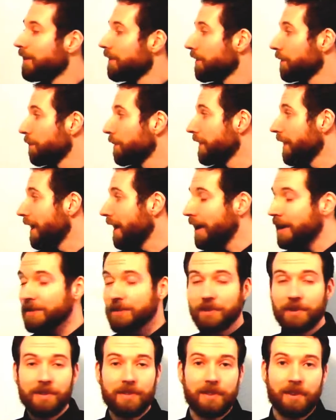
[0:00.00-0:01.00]
There could be
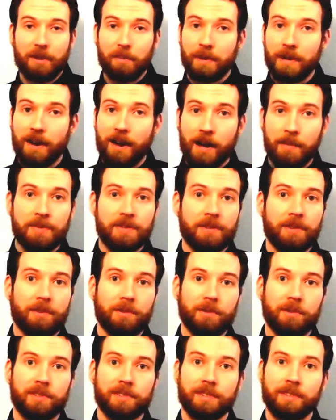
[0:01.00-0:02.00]
hazards, there could be
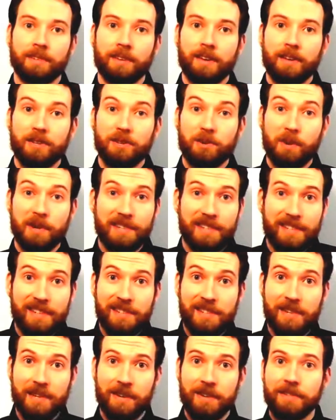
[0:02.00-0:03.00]
obstacles, twists
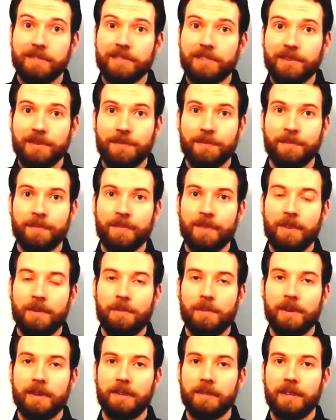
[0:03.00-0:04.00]
and turns.
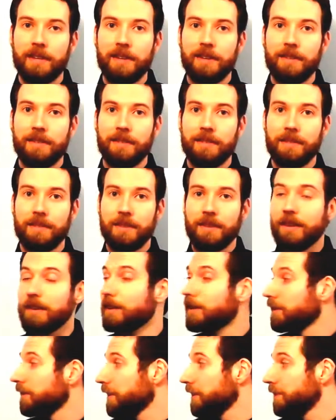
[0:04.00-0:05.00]
It can lead uh,
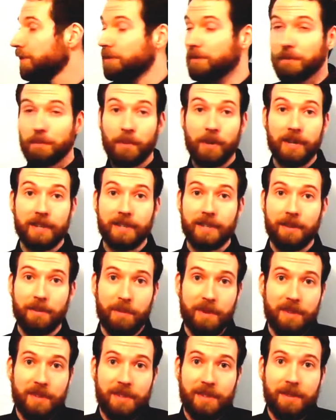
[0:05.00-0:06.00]
it can lead to a place that
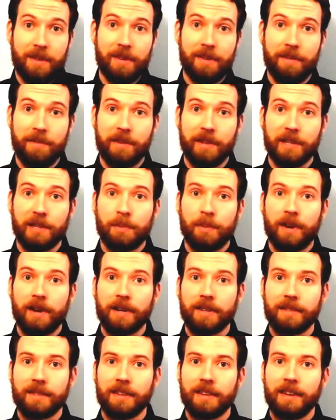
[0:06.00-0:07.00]
we just didn't even
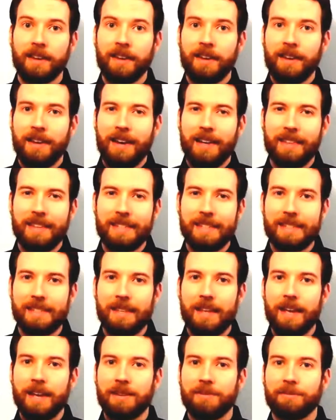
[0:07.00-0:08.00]
expect. And this is
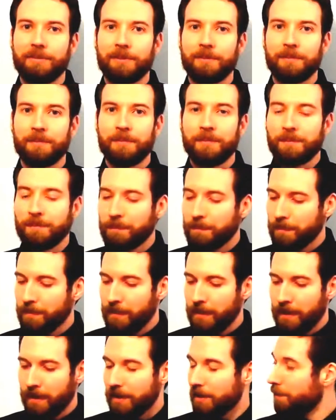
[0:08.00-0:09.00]
life.
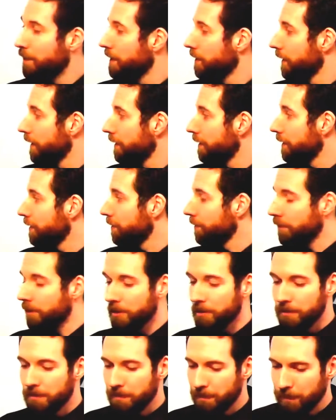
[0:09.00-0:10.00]
It could be like this
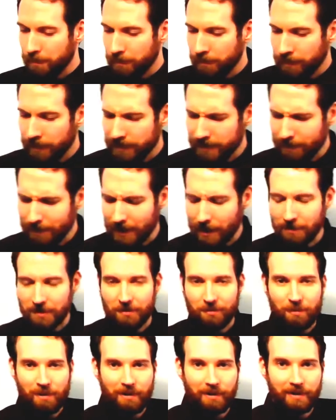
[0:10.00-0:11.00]
road. Sometimes
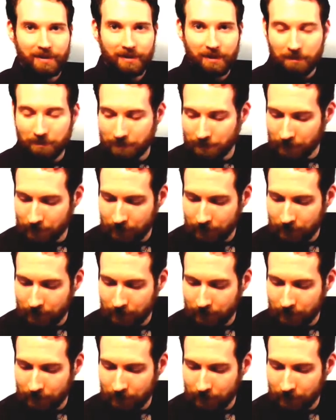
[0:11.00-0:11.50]
it's wearisome.